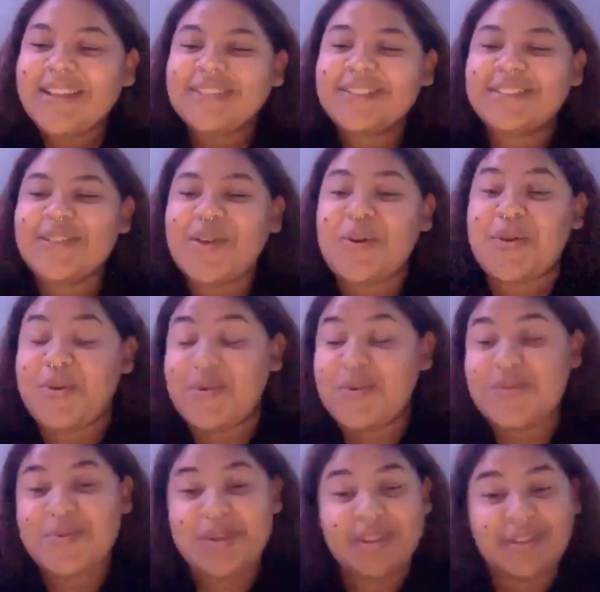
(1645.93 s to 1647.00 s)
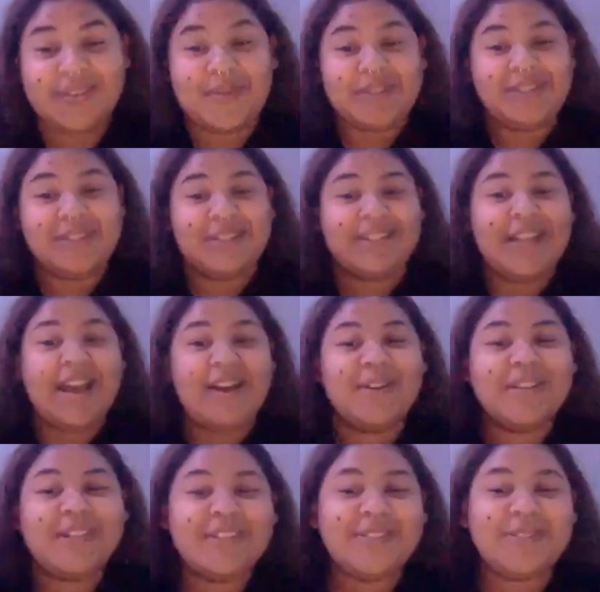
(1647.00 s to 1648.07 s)
so, another question How
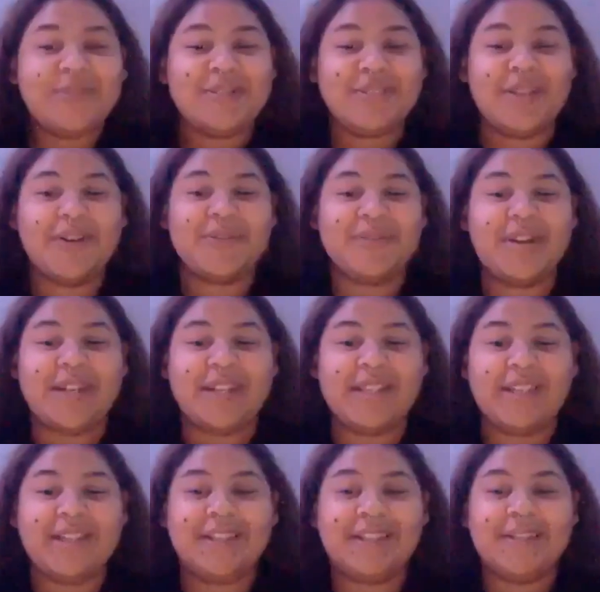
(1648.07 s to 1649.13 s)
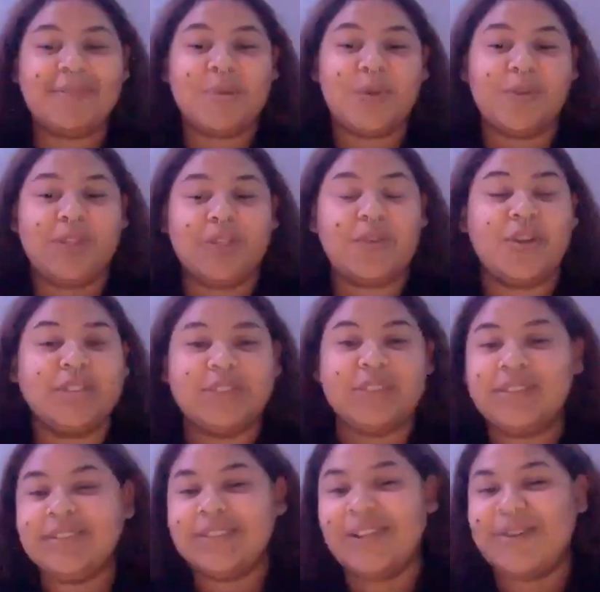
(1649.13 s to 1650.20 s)
did you start writing The Moon with the
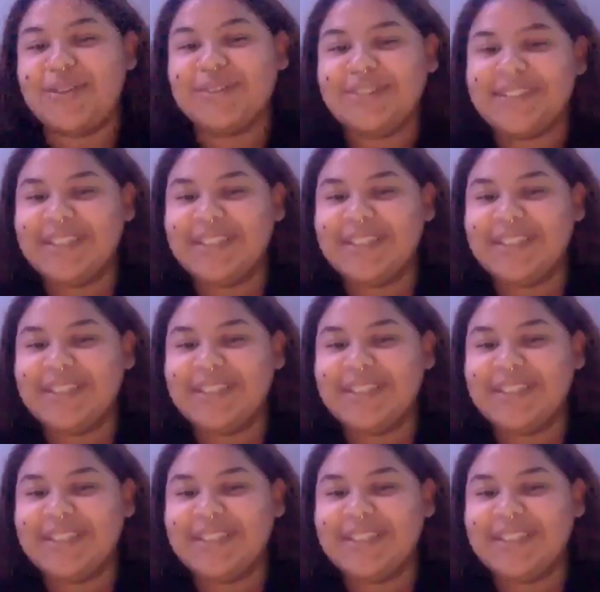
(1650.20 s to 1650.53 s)
Crusted Snow?